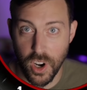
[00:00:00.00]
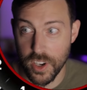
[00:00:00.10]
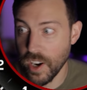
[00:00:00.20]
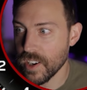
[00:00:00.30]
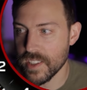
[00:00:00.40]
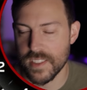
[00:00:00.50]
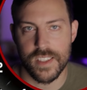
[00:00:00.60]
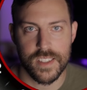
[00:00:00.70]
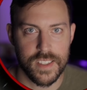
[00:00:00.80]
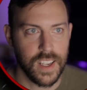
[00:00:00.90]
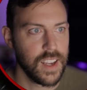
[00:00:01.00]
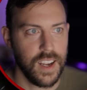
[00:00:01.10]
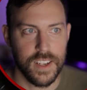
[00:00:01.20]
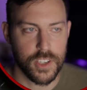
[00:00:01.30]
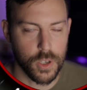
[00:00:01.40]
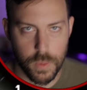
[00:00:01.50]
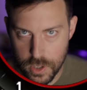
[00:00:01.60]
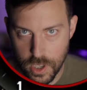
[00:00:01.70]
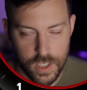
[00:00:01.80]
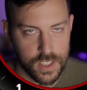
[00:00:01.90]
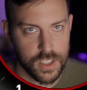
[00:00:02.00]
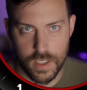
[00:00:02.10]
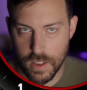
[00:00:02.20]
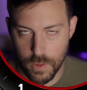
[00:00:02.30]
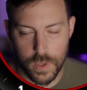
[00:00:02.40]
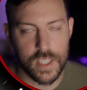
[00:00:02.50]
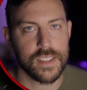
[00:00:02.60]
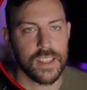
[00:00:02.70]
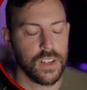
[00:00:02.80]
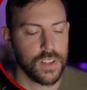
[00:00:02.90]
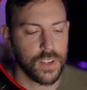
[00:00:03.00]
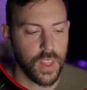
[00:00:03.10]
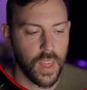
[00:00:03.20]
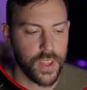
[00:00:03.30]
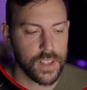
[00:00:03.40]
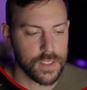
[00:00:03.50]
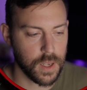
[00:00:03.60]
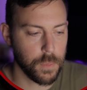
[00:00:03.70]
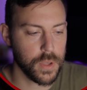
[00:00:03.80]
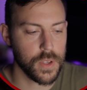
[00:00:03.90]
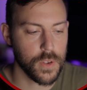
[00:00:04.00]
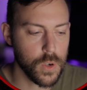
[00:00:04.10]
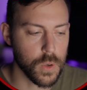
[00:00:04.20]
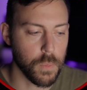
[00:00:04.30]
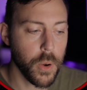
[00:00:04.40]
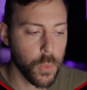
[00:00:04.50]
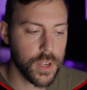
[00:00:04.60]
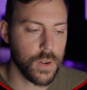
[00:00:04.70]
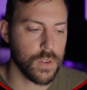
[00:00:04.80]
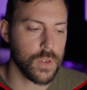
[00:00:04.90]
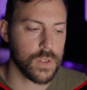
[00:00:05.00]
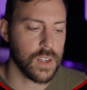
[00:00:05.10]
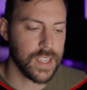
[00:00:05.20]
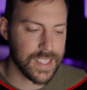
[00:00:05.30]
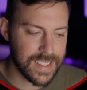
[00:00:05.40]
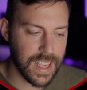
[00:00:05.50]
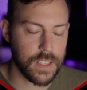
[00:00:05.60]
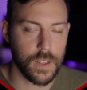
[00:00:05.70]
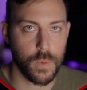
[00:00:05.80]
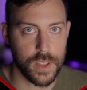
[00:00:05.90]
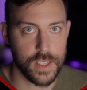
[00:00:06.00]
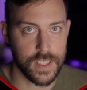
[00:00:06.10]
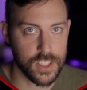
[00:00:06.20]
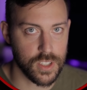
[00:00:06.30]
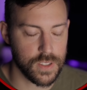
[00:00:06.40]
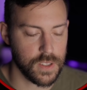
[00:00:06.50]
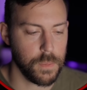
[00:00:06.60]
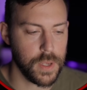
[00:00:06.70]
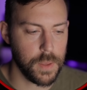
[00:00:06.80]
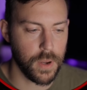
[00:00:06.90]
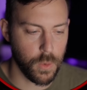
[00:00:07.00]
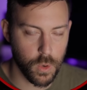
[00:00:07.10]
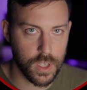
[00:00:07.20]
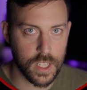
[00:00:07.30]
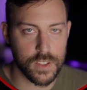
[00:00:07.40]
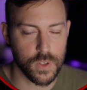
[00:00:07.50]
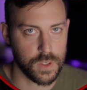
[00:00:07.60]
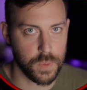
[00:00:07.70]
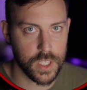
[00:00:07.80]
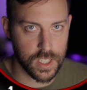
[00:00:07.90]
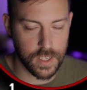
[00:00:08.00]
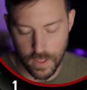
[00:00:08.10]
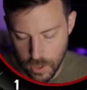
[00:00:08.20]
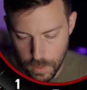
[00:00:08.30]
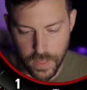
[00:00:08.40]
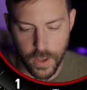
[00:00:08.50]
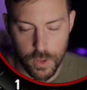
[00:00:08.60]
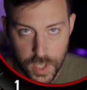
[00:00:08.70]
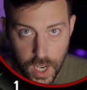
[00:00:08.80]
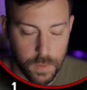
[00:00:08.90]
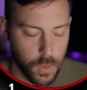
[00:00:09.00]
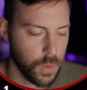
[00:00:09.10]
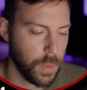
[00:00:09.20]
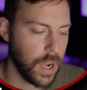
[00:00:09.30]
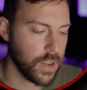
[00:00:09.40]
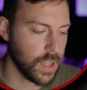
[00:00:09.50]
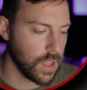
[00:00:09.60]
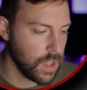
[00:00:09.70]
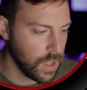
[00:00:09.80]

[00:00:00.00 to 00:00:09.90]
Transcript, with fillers: Yaris's uh, turbocharged three cylinder. That thing's a complete hoop. but we don't know exactly what this engine's going to be, but we'll get into a spreadsheet in a little bit that will talk more about it.